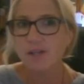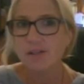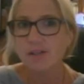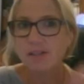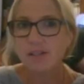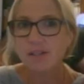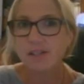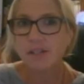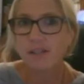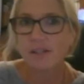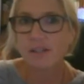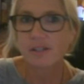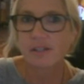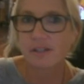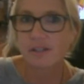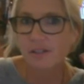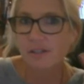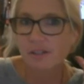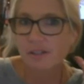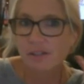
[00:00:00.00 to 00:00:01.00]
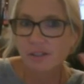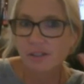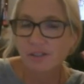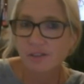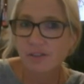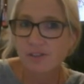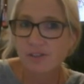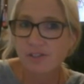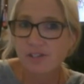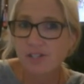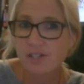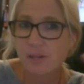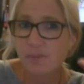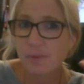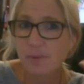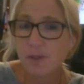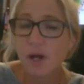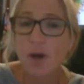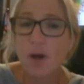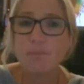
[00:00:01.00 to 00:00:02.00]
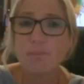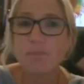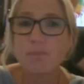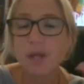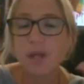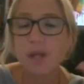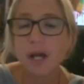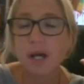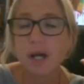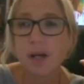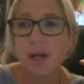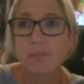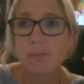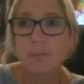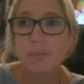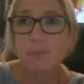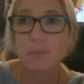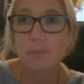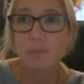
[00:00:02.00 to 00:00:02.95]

The temporal lobe,